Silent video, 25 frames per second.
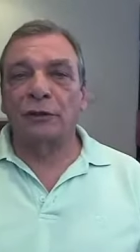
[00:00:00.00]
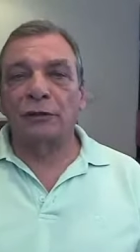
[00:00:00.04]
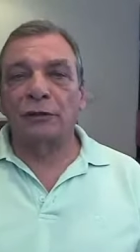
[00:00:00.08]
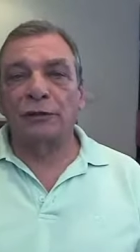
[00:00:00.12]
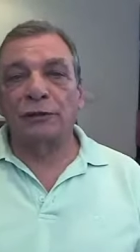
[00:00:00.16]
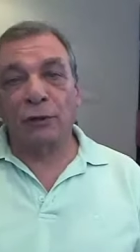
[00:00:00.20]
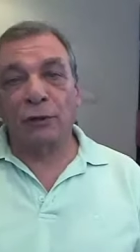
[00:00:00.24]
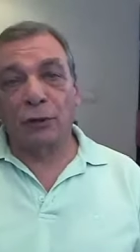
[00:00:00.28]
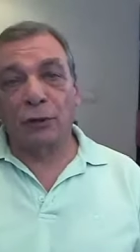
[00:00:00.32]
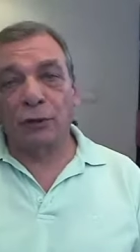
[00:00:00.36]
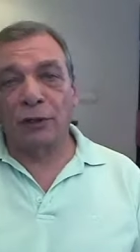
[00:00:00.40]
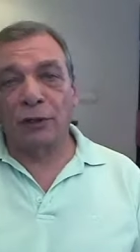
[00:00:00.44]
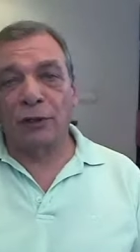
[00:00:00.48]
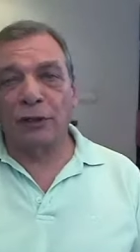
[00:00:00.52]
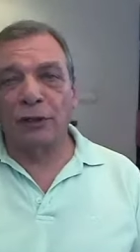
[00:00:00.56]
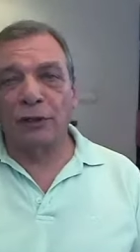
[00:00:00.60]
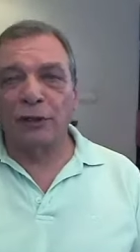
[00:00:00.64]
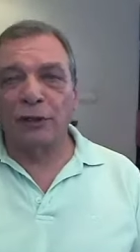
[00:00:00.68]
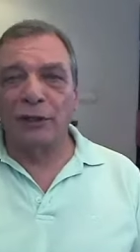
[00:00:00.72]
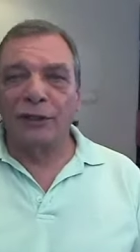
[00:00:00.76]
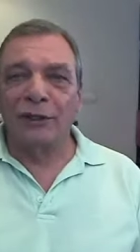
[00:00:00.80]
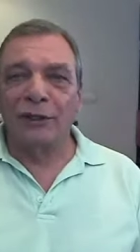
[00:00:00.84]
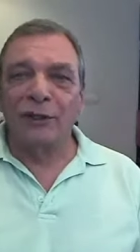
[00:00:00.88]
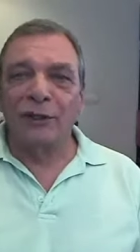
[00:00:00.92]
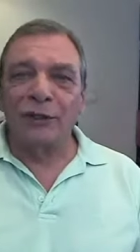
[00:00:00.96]
sorry,
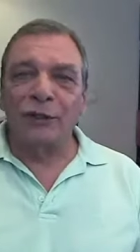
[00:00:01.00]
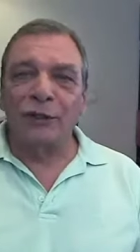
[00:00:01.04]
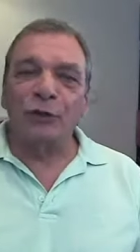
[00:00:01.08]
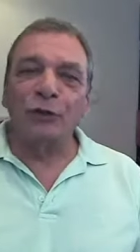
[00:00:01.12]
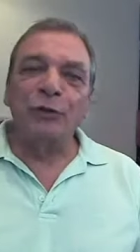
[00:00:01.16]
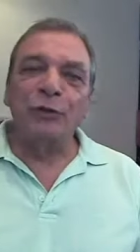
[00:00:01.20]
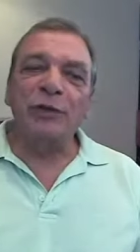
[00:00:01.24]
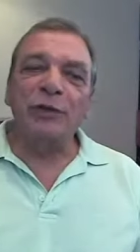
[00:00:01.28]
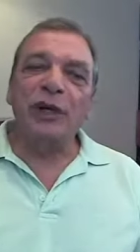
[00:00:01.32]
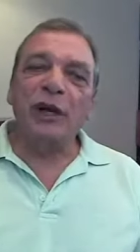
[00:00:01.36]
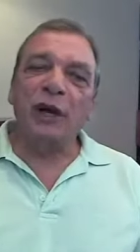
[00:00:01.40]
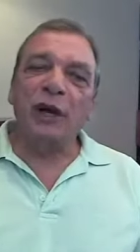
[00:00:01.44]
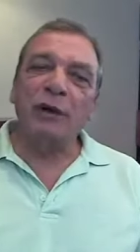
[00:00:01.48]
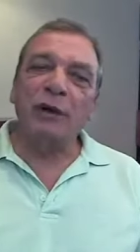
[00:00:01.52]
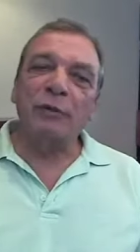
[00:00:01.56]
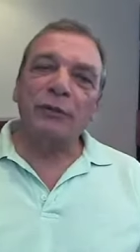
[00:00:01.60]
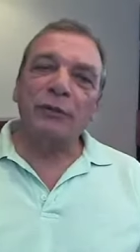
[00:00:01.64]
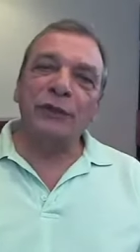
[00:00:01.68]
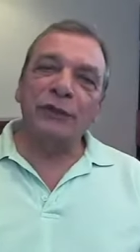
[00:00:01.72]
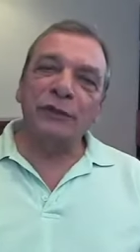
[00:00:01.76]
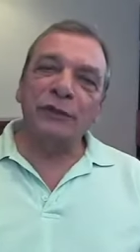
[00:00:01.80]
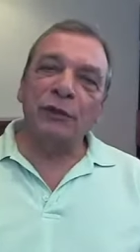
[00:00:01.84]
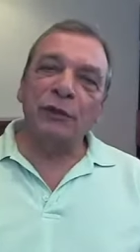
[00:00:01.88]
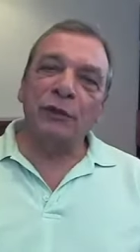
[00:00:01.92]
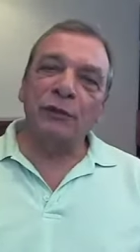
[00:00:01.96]
you become
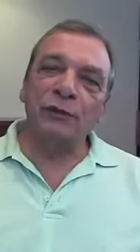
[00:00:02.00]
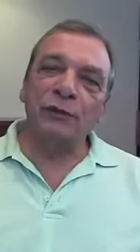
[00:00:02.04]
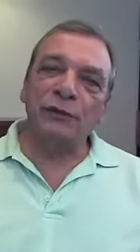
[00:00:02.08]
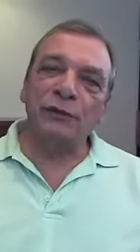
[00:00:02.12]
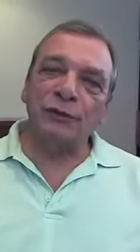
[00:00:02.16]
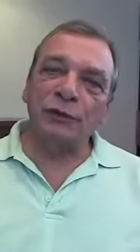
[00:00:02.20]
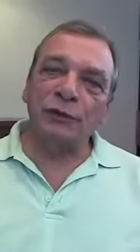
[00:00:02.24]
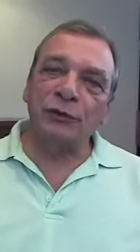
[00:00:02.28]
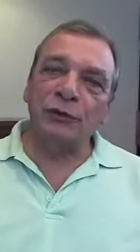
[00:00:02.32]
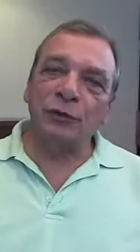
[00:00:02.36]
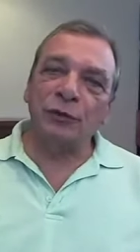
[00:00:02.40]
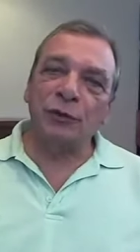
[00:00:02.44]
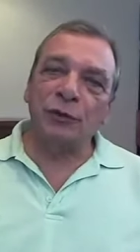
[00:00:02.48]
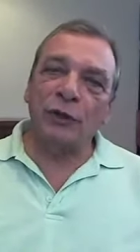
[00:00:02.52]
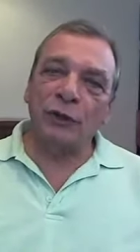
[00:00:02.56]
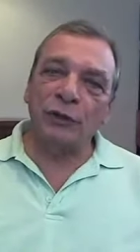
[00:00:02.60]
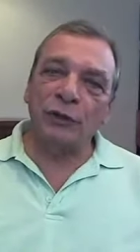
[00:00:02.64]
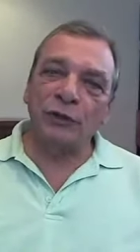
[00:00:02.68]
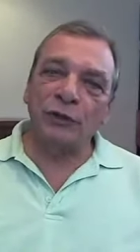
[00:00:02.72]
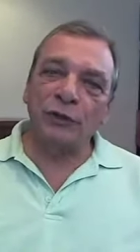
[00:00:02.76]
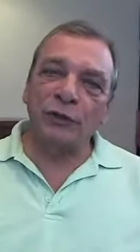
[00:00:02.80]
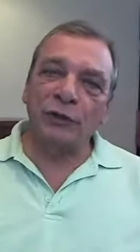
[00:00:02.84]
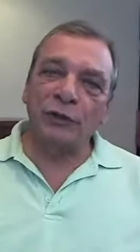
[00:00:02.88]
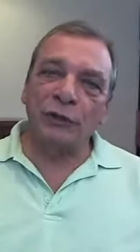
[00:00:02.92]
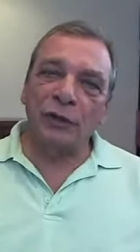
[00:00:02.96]
in those
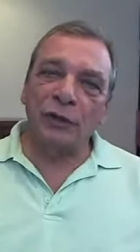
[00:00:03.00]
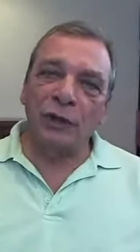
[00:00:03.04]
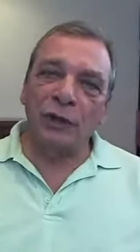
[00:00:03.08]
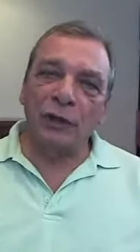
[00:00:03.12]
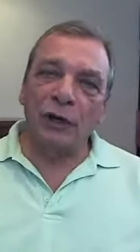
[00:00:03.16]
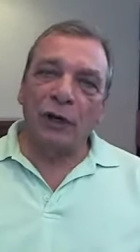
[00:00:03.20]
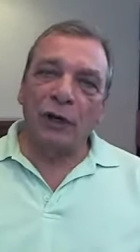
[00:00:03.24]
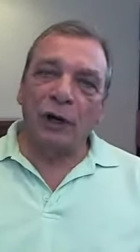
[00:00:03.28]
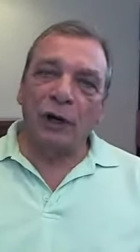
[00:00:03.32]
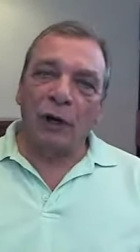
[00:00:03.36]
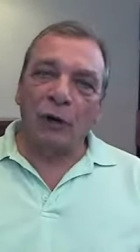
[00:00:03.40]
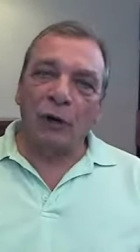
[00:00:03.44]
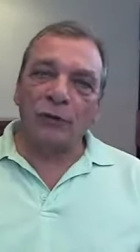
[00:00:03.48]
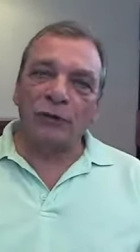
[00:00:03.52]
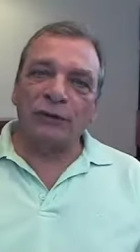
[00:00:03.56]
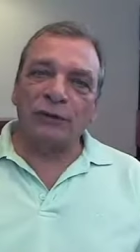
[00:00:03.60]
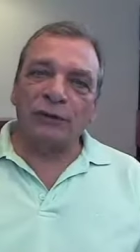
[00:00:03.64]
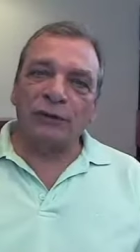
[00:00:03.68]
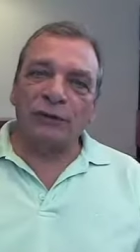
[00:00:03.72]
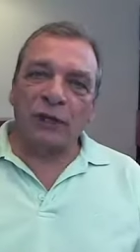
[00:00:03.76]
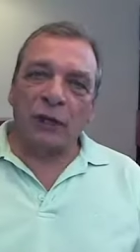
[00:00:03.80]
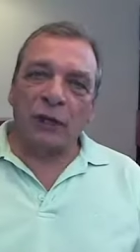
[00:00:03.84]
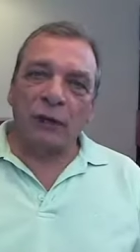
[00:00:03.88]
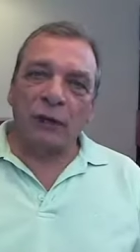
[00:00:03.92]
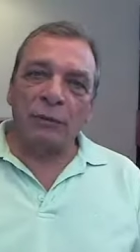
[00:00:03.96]
situations, how
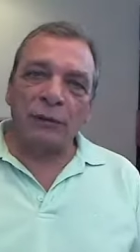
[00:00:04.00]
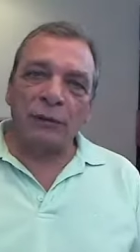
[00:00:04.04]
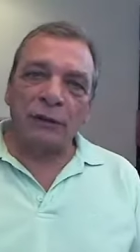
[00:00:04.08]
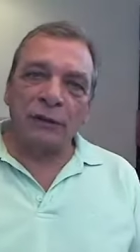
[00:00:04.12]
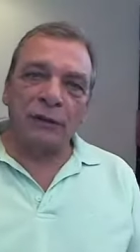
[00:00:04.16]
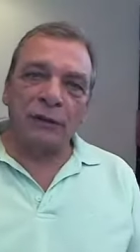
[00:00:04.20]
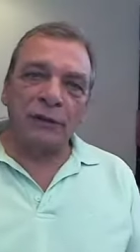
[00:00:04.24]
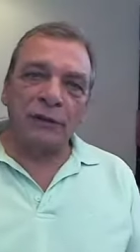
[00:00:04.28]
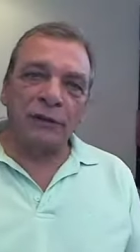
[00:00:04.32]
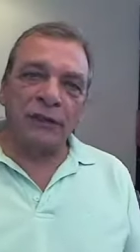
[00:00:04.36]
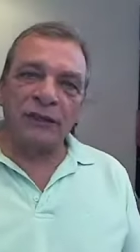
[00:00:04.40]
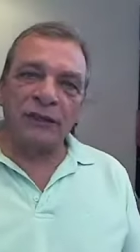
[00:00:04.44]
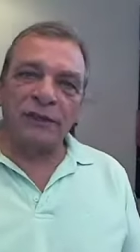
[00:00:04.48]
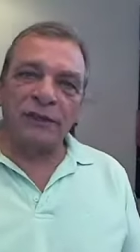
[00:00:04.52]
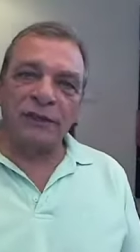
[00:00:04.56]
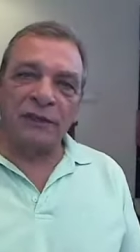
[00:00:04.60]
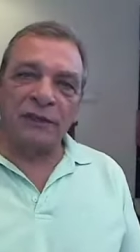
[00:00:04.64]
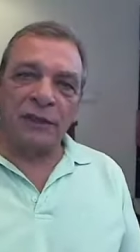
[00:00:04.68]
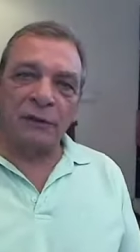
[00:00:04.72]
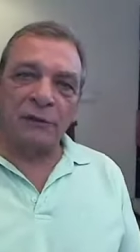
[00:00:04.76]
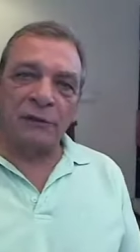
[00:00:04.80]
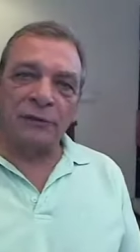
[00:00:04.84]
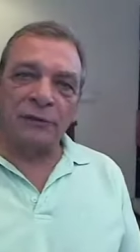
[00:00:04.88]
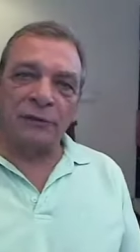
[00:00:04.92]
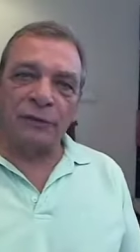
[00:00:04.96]
stubborn and
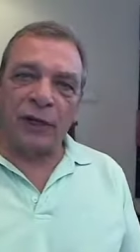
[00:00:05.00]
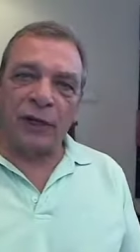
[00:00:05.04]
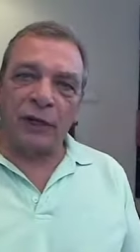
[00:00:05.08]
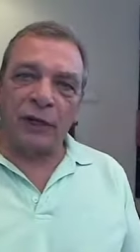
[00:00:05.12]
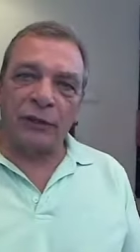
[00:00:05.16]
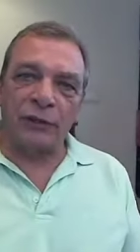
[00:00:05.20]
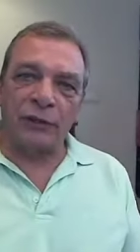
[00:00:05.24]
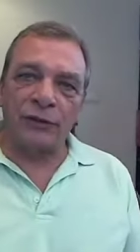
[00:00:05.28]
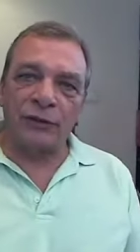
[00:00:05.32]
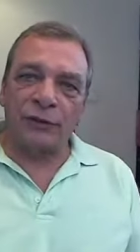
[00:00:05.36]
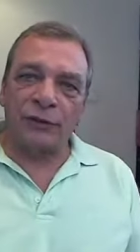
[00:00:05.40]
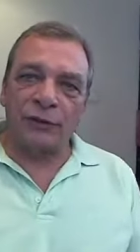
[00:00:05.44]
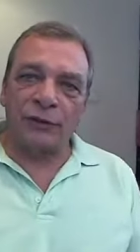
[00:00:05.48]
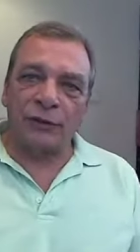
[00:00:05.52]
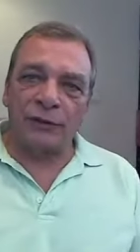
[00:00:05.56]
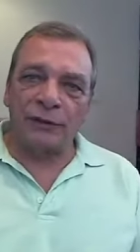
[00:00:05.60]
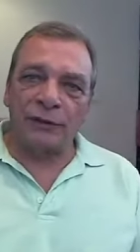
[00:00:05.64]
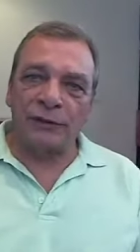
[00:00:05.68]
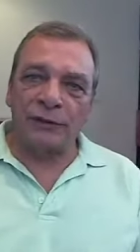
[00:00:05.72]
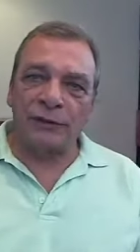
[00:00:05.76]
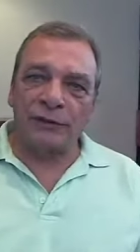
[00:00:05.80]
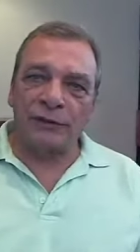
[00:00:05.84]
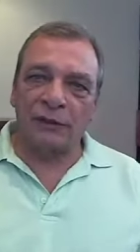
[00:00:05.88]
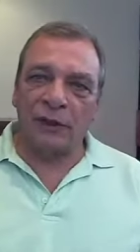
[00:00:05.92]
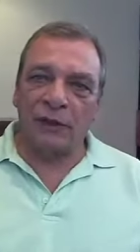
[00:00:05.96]

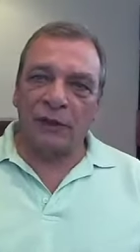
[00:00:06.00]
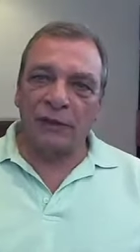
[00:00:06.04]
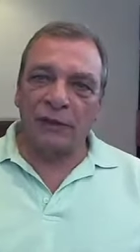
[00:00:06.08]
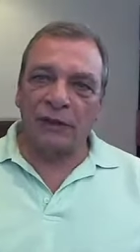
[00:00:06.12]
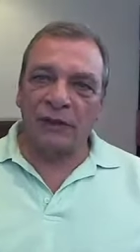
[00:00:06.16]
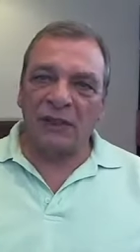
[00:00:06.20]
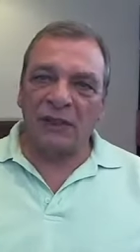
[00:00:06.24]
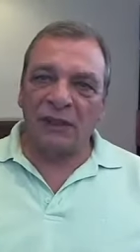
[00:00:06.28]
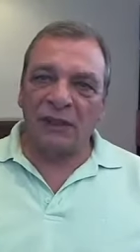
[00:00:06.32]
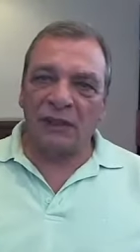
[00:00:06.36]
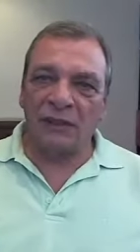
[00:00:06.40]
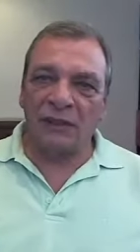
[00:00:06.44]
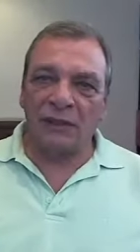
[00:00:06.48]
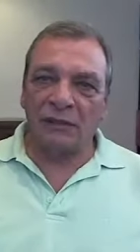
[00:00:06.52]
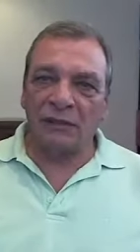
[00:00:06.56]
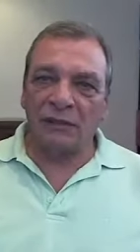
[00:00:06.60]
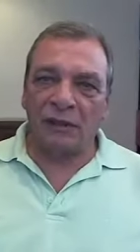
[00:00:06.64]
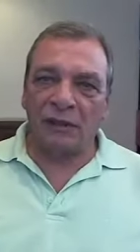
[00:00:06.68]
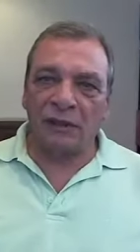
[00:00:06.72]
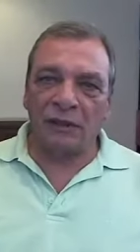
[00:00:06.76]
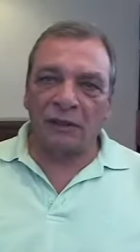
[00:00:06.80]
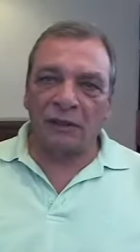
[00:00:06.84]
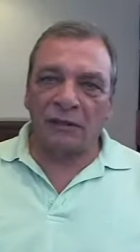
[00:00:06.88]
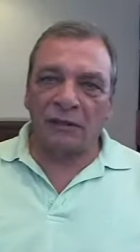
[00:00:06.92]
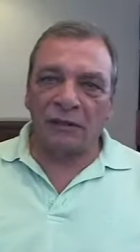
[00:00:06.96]
self-righteous and
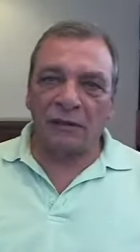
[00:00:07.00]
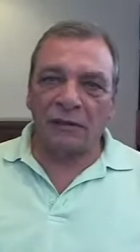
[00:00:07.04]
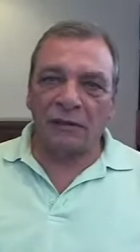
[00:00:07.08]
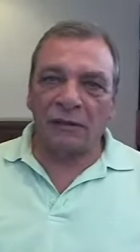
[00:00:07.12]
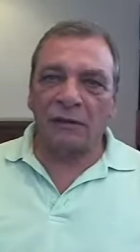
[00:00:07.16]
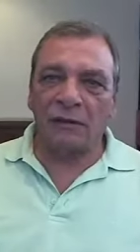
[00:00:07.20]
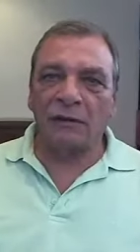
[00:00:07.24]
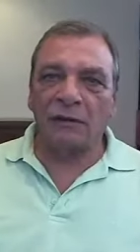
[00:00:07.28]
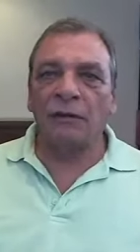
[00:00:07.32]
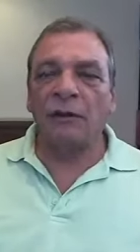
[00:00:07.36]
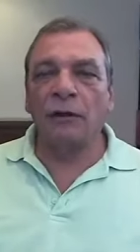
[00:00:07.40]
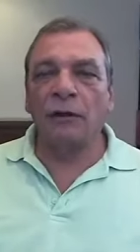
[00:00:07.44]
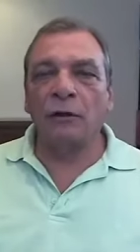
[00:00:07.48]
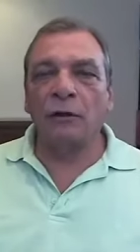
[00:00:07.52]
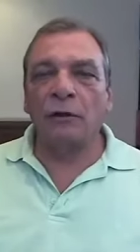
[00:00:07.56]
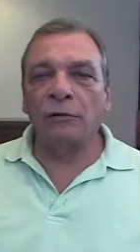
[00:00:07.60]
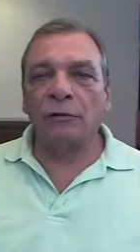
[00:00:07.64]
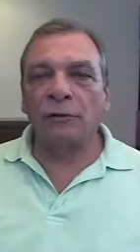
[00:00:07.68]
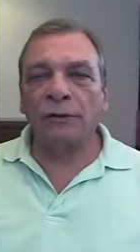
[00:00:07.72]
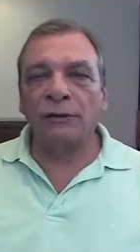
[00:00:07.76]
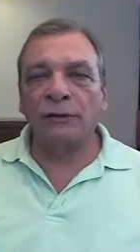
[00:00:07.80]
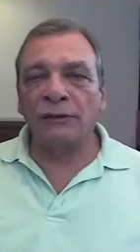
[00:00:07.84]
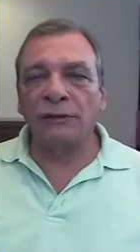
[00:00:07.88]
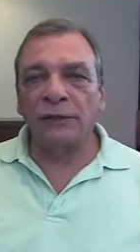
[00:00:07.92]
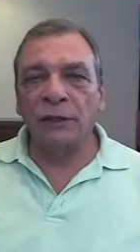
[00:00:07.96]
irritated and
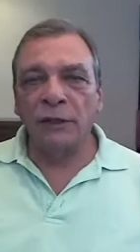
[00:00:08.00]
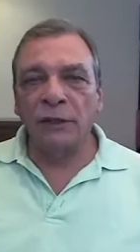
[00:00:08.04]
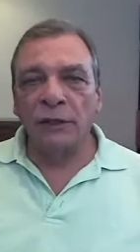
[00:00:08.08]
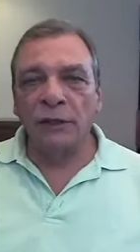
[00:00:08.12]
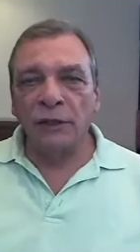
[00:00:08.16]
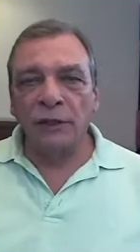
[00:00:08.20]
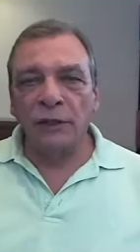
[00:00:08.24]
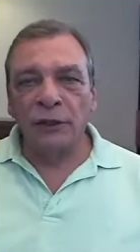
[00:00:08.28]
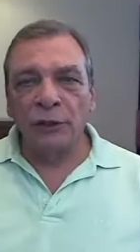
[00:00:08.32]
nervous